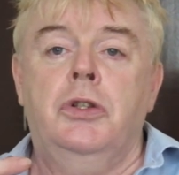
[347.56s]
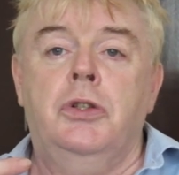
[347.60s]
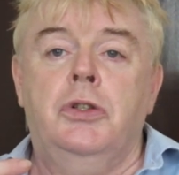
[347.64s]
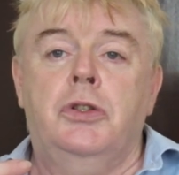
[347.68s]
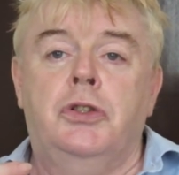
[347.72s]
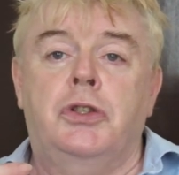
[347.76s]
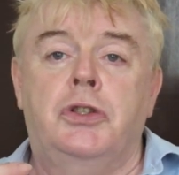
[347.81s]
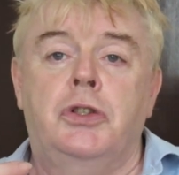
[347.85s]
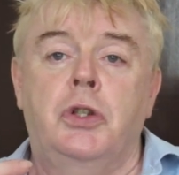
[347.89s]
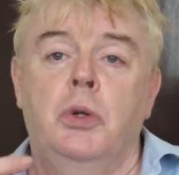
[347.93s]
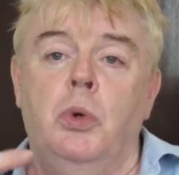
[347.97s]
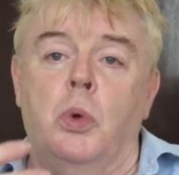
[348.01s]

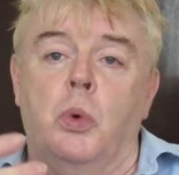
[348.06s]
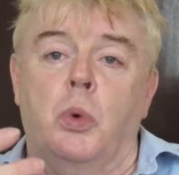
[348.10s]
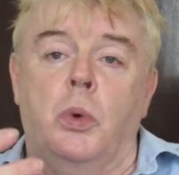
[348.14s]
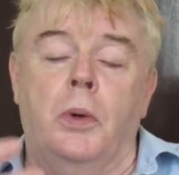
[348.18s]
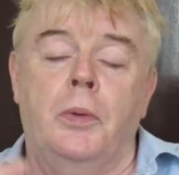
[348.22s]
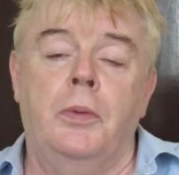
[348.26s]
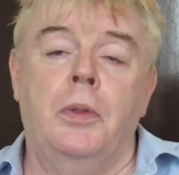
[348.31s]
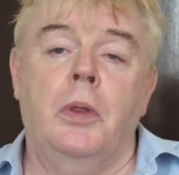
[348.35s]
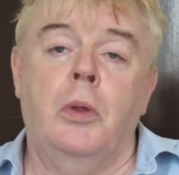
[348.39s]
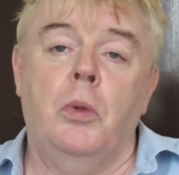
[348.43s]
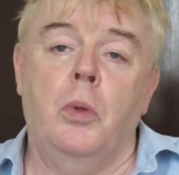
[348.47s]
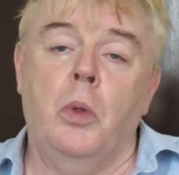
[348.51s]
So,
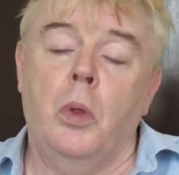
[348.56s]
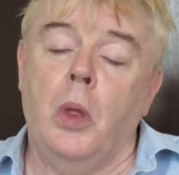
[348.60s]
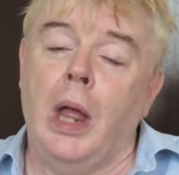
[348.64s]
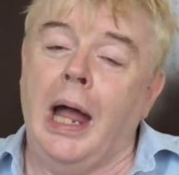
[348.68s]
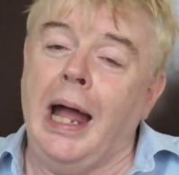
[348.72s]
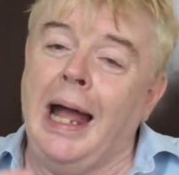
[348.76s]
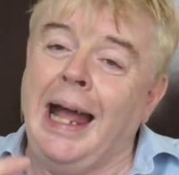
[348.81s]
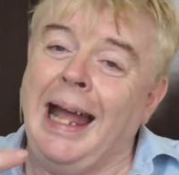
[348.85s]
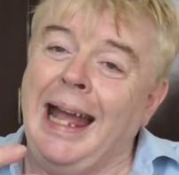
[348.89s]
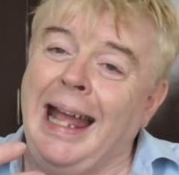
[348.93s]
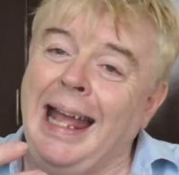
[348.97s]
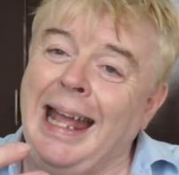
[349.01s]

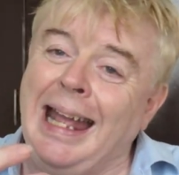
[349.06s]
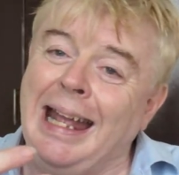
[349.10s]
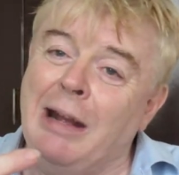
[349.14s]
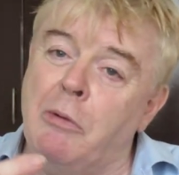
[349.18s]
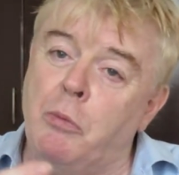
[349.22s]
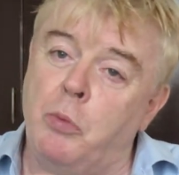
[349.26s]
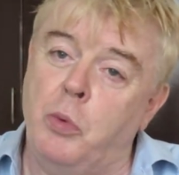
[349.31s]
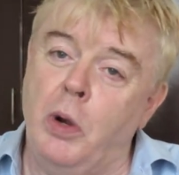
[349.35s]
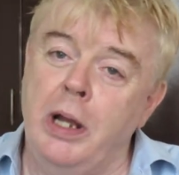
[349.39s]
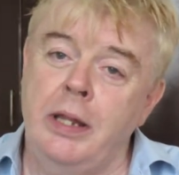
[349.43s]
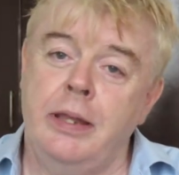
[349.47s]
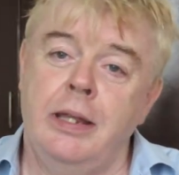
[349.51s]

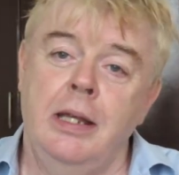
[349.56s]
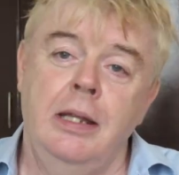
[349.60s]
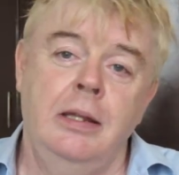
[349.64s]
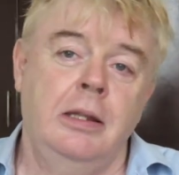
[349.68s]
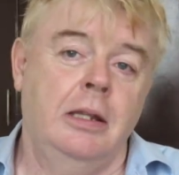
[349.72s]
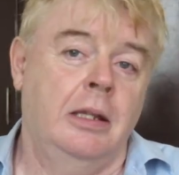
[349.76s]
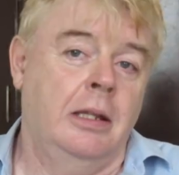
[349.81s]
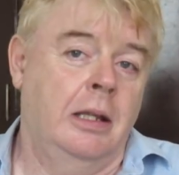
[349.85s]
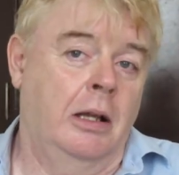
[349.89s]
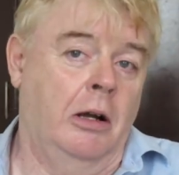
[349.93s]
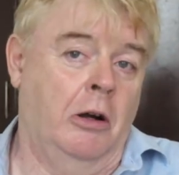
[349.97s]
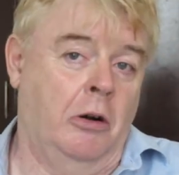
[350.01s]

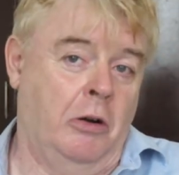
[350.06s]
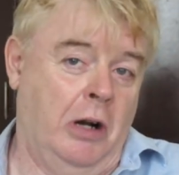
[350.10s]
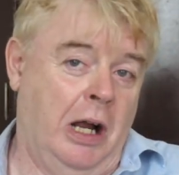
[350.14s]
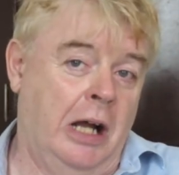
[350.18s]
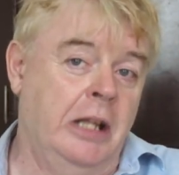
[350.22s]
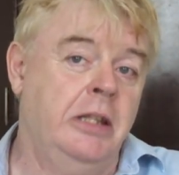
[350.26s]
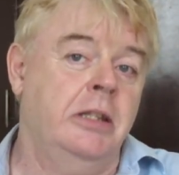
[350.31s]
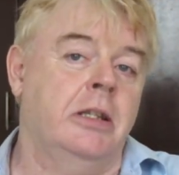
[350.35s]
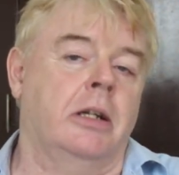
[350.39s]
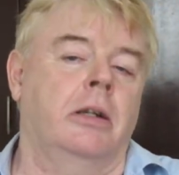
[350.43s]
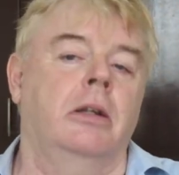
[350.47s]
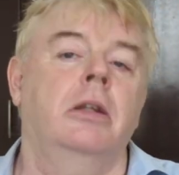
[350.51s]
within or
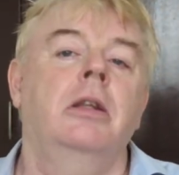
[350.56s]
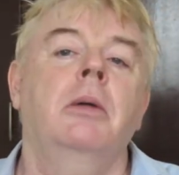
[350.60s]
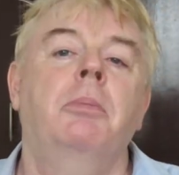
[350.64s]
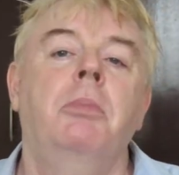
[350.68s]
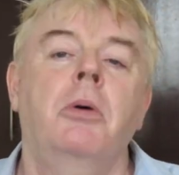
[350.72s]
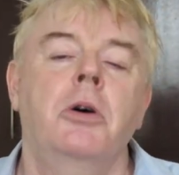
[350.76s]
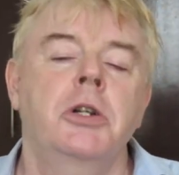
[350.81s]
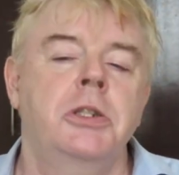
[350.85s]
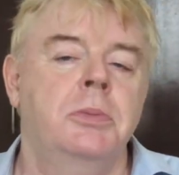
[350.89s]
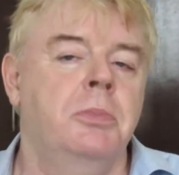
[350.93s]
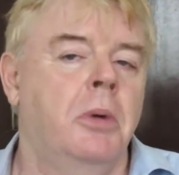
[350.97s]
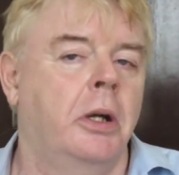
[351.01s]
under the
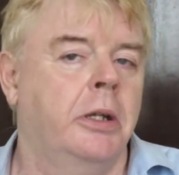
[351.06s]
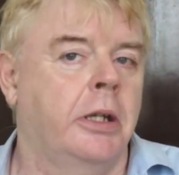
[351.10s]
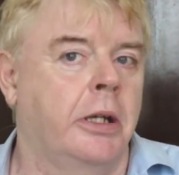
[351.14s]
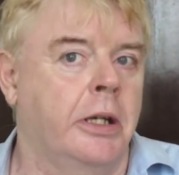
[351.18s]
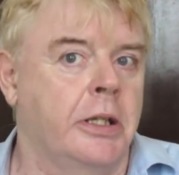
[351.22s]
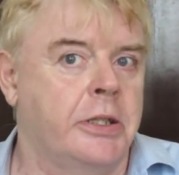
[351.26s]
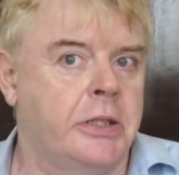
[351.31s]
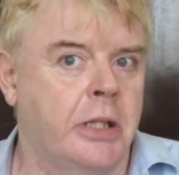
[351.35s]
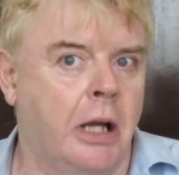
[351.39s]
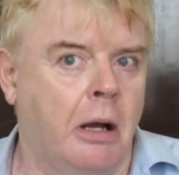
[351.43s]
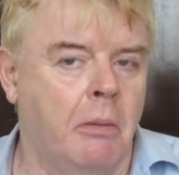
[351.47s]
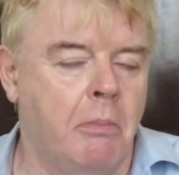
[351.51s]

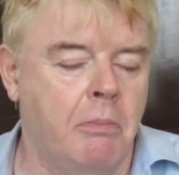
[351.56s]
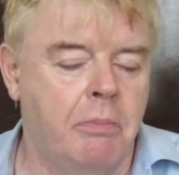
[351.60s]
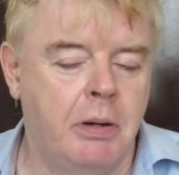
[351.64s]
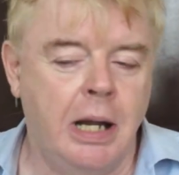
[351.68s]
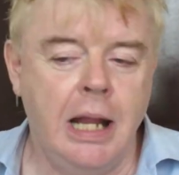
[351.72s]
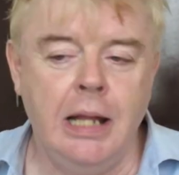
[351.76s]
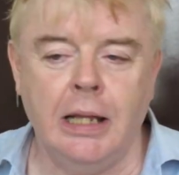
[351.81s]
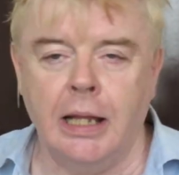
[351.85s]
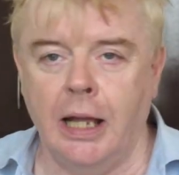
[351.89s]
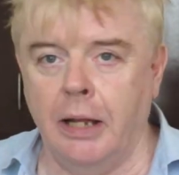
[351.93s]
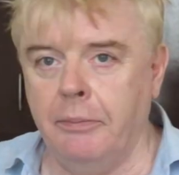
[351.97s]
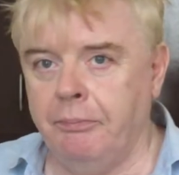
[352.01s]
postmodernist
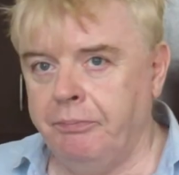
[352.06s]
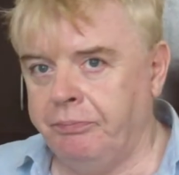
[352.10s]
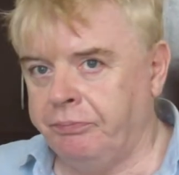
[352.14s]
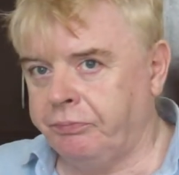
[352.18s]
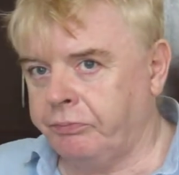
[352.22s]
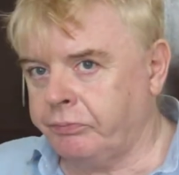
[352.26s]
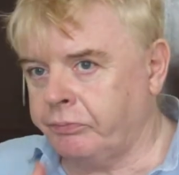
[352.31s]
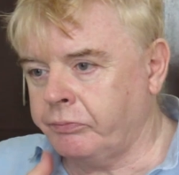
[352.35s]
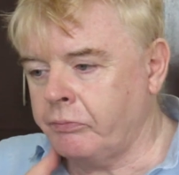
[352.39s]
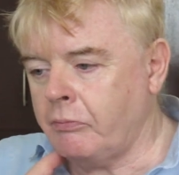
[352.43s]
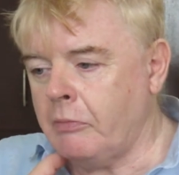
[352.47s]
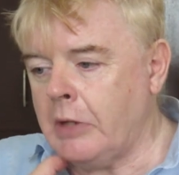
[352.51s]
umbrella,
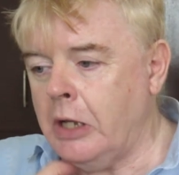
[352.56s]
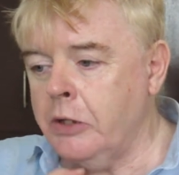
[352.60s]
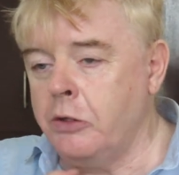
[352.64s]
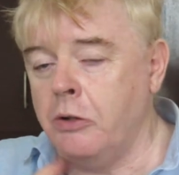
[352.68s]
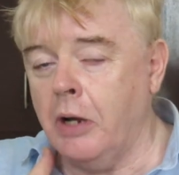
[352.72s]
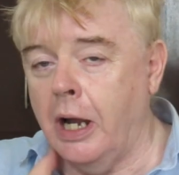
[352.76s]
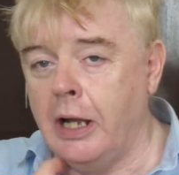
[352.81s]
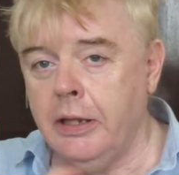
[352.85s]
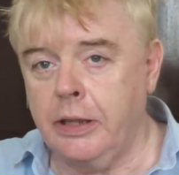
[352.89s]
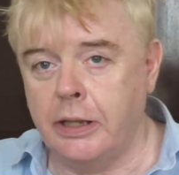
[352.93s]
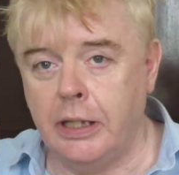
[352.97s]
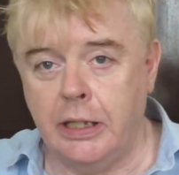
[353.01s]

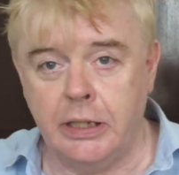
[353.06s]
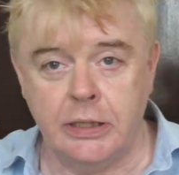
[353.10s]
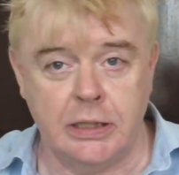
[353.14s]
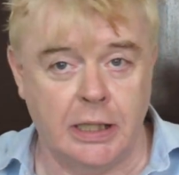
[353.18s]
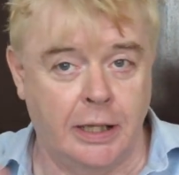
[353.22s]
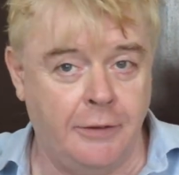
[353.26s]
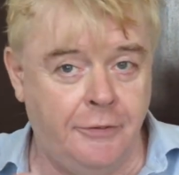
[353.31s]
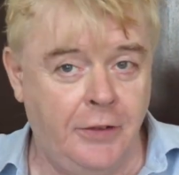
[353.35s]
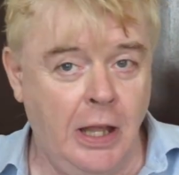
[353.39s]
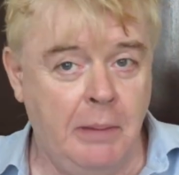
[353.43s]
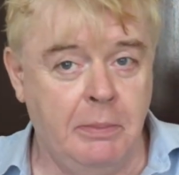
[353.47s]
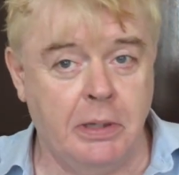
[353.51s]
you had things
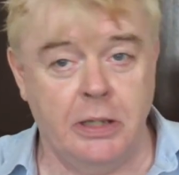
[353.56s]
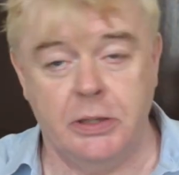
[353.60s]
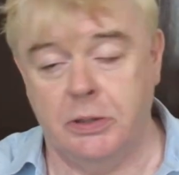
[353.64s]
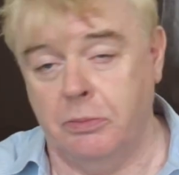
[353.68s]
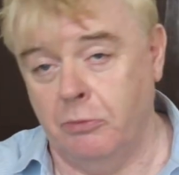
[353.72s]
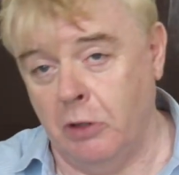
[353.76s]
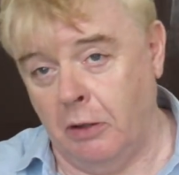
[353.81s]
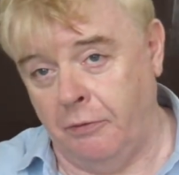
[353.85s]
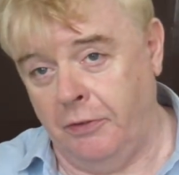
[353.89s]
like feminism.